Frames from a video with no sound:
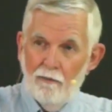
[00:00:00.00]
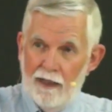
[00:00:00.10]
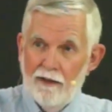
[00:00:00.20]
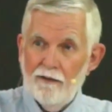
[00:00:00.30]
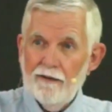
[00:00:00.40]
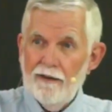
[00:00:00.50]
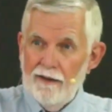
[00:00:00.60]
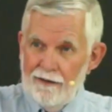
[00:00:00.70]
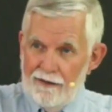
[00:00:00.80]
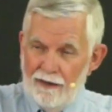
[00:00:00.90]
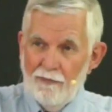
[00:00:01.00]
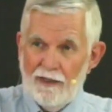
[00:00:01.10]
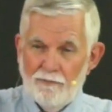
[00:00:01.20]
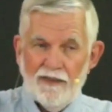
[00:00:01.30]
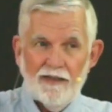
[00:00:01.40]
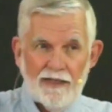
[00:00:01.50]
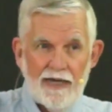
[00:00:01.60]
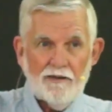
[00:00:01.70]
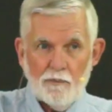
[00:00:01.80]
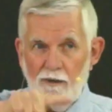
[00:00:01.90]
Well, that might be the
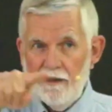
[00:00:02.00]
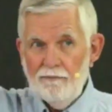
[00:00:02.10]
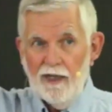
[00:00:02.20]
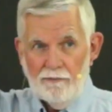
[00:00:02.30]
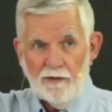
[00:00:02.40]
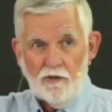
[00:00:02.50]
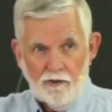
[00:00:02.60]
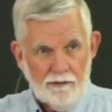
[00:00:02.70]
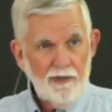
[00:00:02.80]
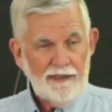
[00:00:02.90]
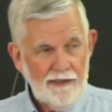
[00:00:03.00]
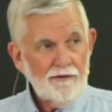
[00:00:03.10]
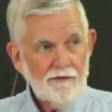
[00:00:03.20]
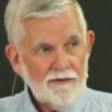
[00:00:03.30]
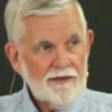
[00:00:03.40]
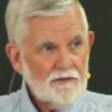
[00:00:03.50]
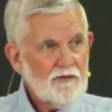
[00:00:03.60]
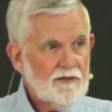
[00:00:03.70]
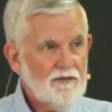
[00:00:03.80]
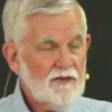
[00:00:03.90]
case, but he might have been doing many other
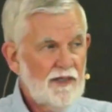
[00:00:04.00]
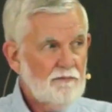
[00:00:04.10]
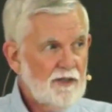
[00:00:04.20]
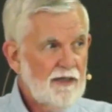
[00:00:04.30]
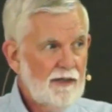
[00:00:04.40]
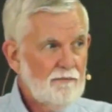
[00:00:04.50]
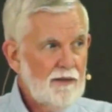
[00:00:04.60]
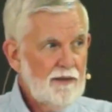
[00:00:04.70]
things at the same time.